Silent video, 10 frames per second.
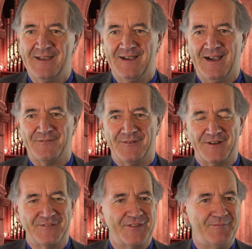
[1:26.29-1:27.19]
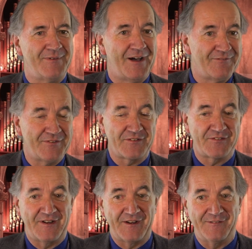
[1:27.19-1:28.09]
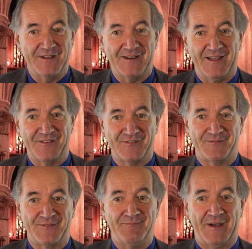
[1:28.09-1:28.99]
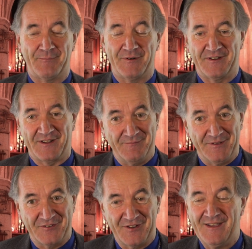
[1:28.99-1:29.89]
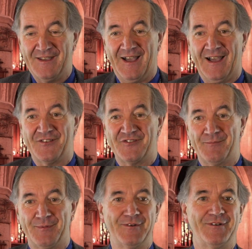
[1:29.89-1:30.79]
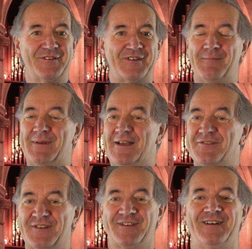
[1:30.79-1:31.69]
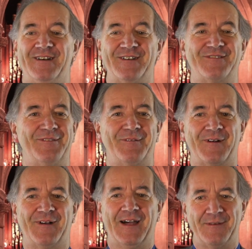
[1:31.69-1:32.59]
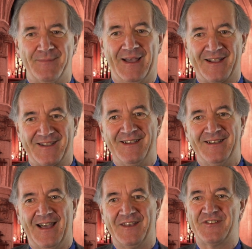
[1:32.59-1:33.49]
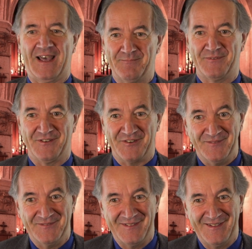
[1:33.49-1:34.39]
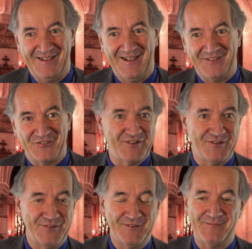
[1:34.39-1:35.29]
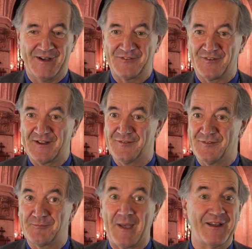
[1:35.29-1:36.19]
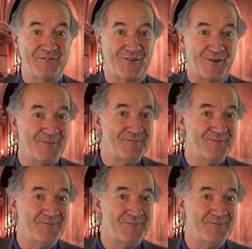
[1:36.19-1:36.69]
and one of them obviously realised my predicament, and she pulled a plastic card from her handbag and tapped it, and so my drink was paid for.